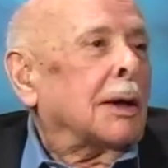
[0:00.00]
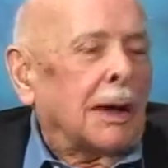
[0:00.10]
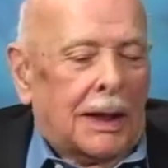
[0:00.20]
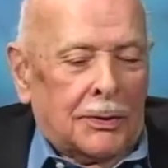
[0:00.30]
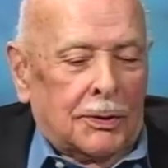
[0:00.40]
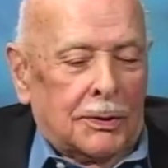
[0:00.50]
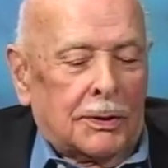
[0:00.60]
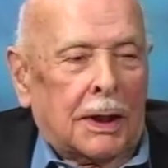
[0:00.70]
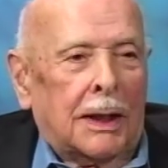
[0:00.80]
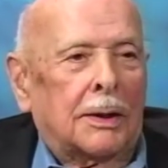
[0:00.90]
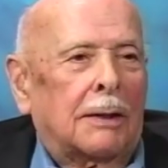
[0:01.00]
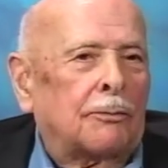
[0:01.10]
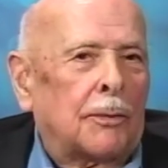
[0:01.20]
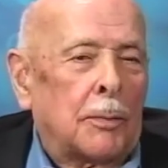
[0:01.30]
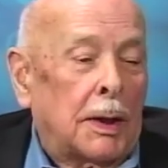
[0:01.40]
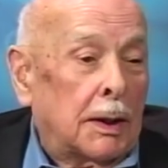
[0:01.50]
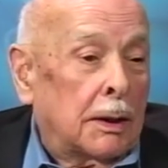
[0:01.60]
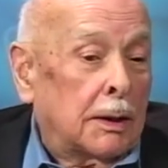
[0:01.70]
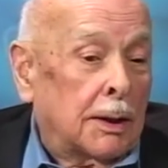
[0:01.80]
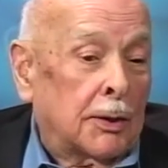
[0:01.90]
Can I just say that for many
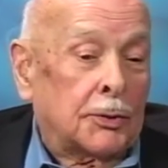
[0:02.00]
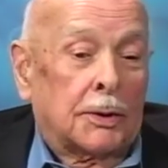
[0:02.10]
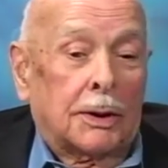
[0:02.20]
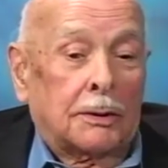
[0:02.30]
years,